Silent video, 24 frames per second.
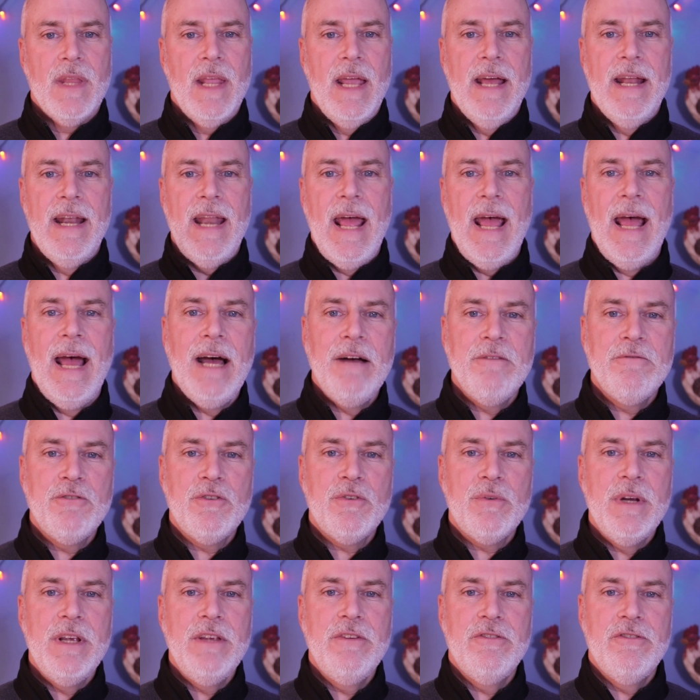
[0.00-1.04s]
And
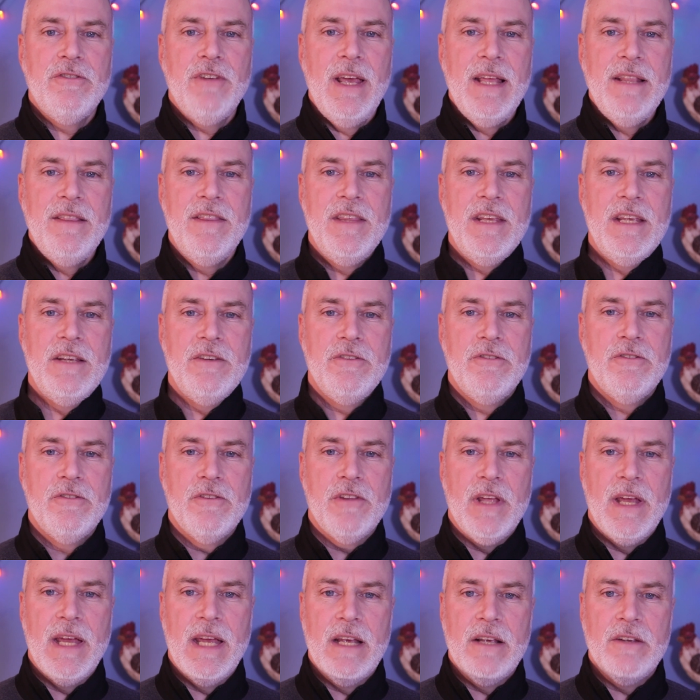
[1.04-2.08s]
after he said these
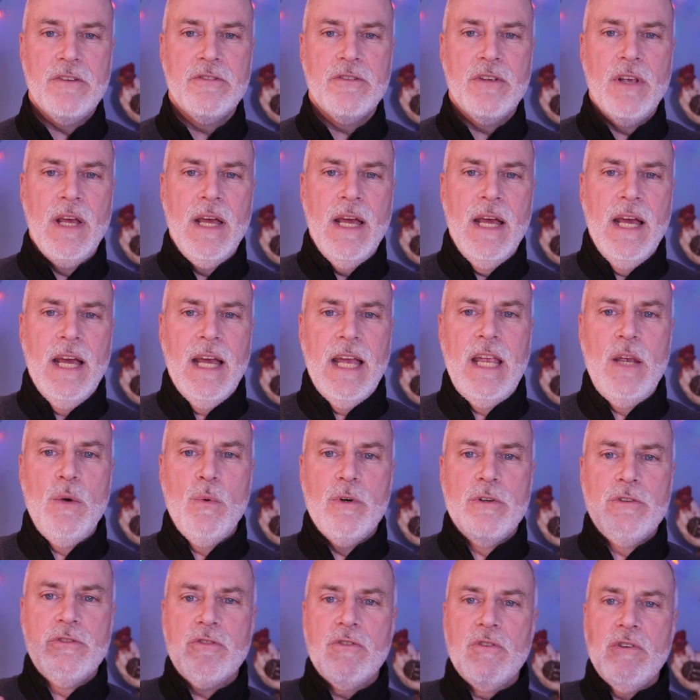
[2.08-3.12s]
things, he
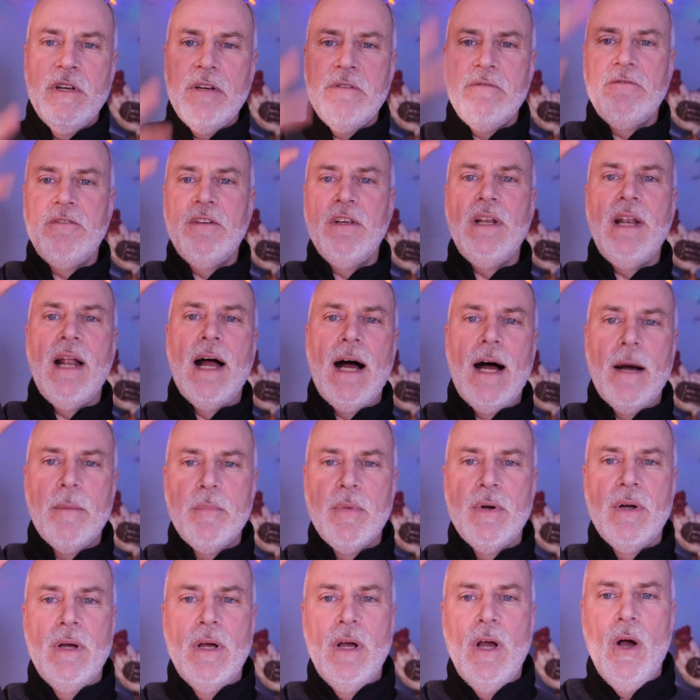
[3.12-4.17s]
was lifted
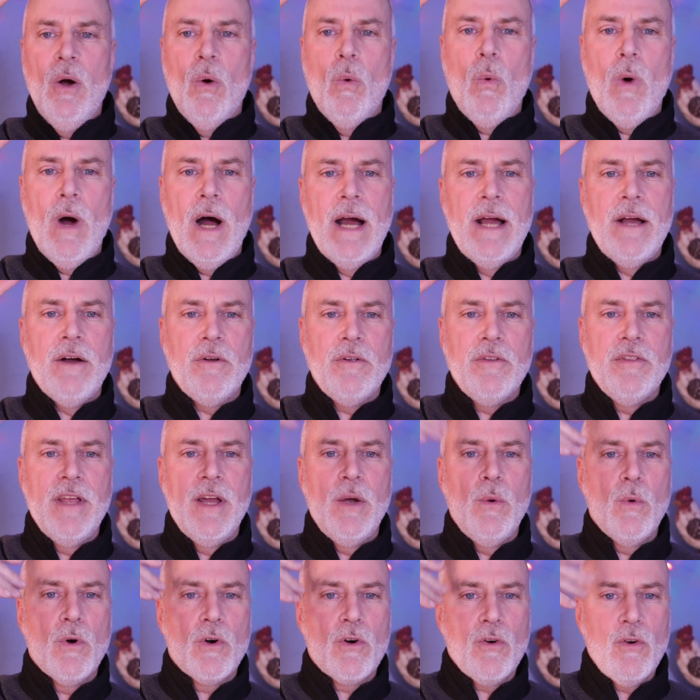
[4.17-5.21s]
up while they
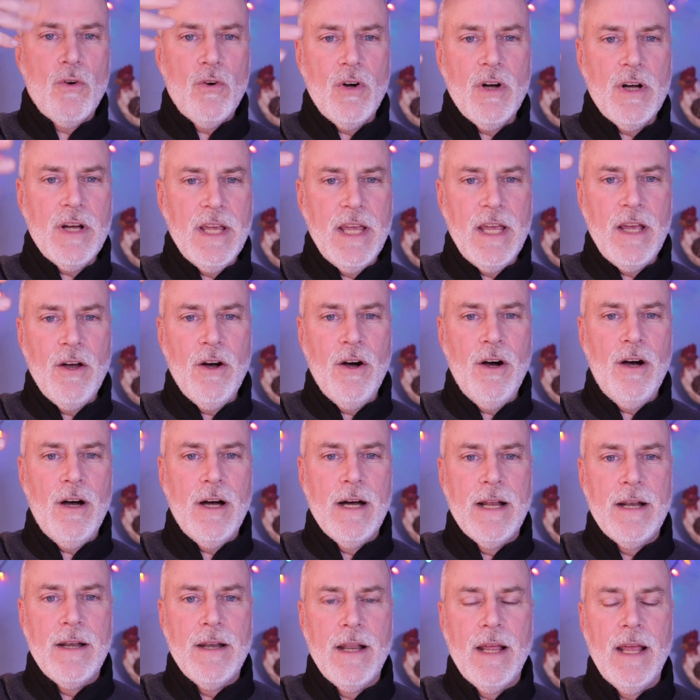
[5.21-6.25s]
were looking
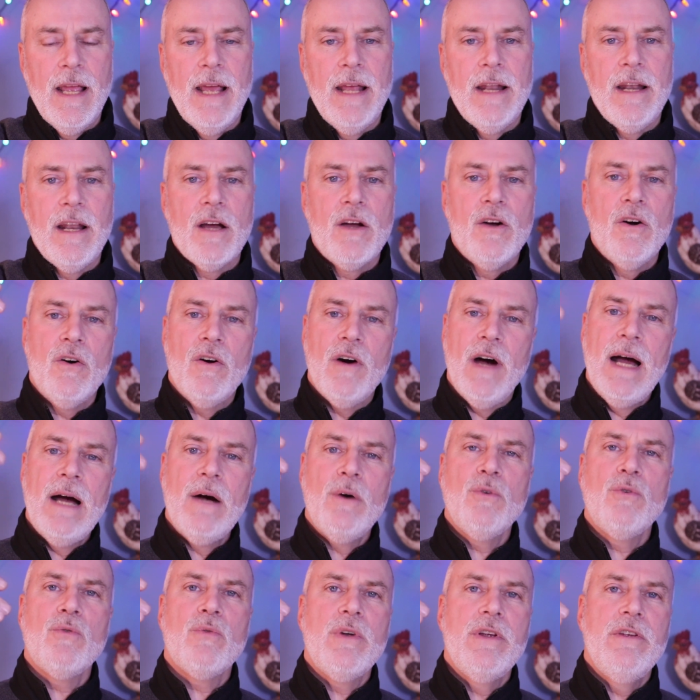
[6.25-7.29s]
on, and a
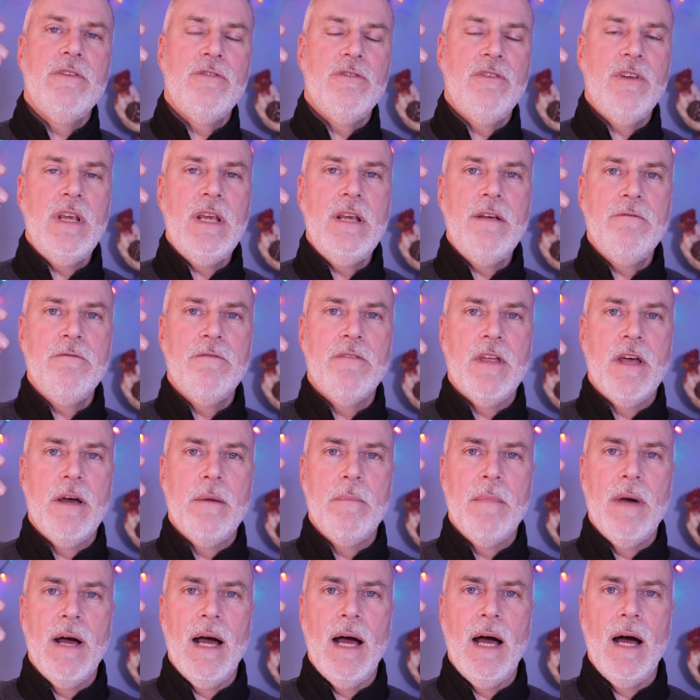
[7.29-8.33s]
cloud received
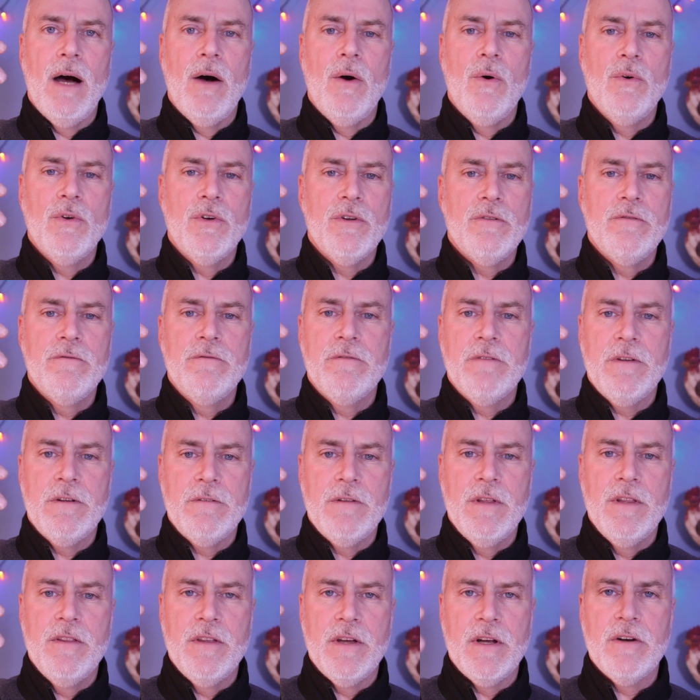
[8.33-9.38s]
them out of
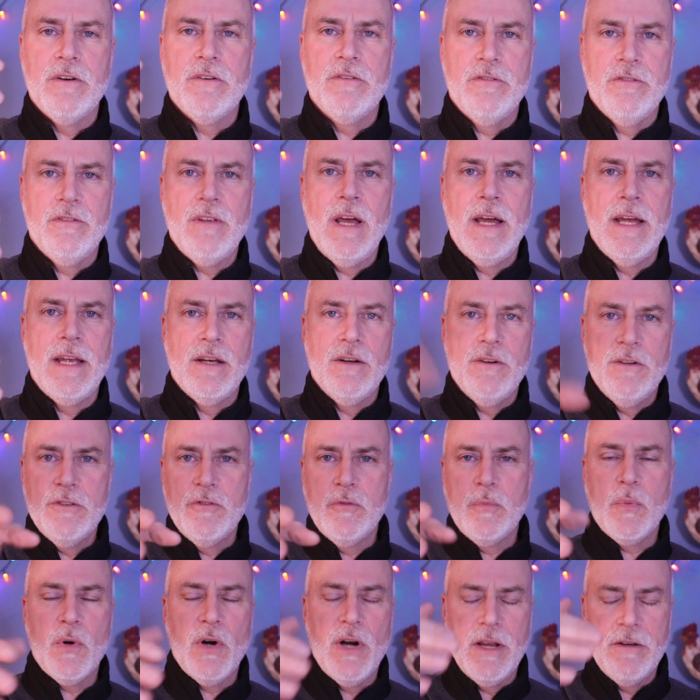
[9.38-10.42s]
their sight.
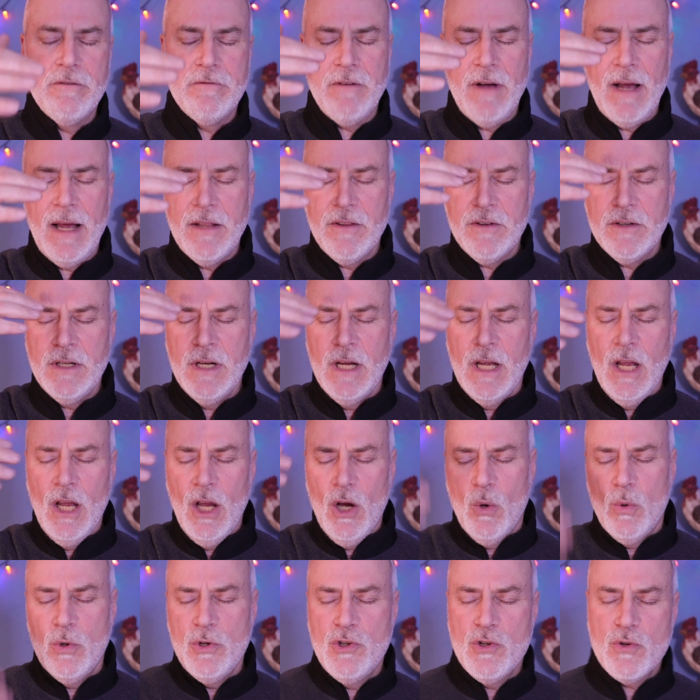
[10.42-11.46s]
Let's pray. Father,
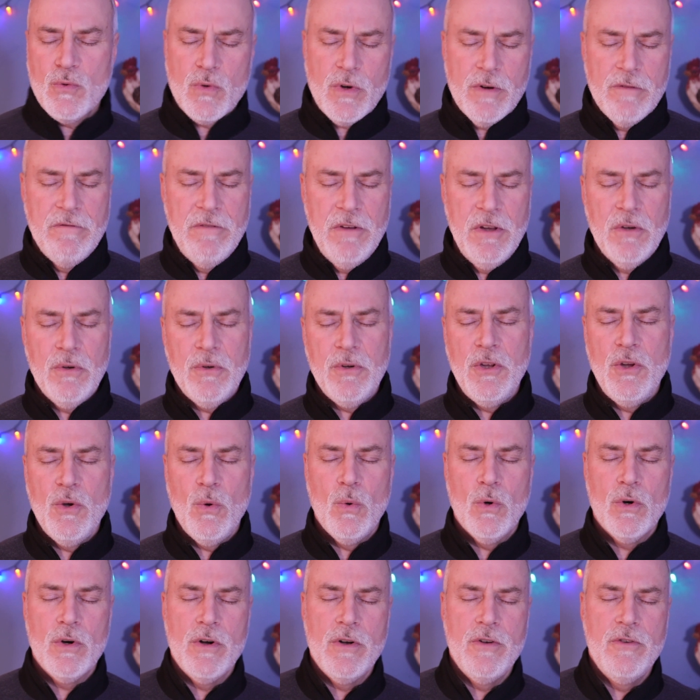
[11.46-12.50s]
would you reveal your
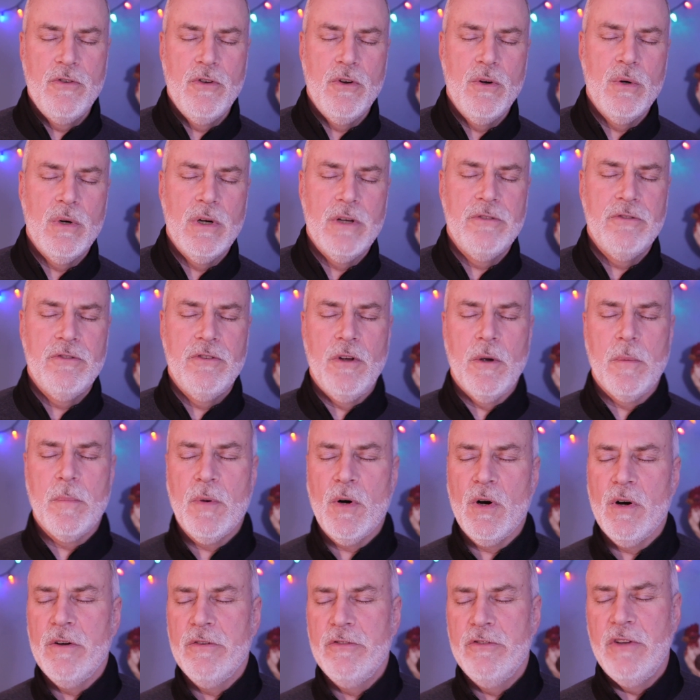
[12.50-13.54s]
word to us, your
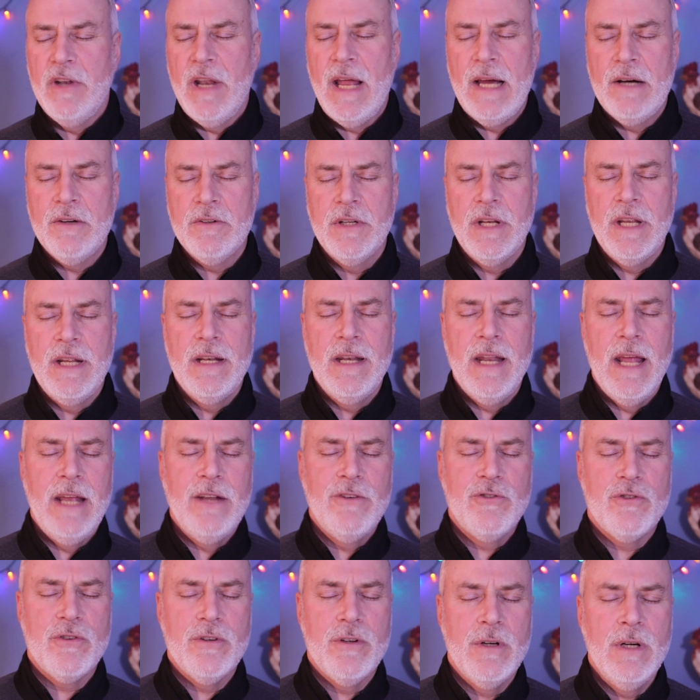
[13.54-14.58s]
personality,
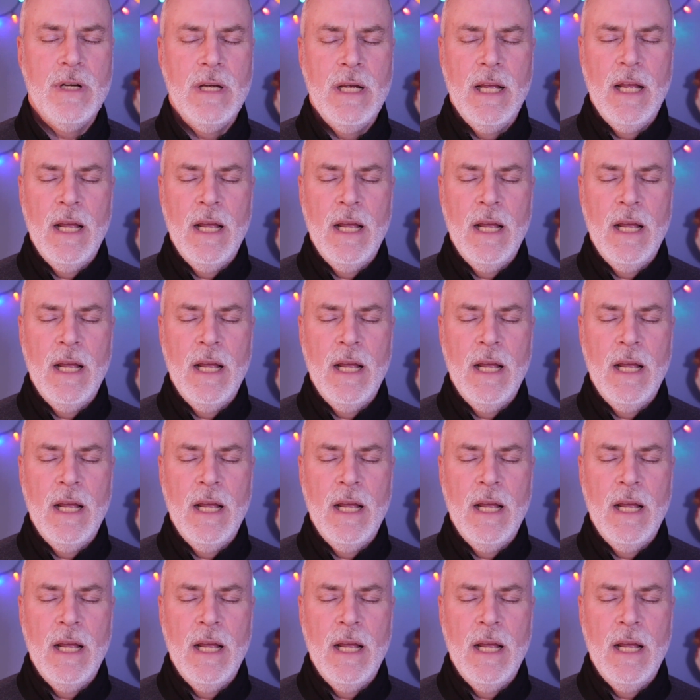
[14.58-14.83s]
nature?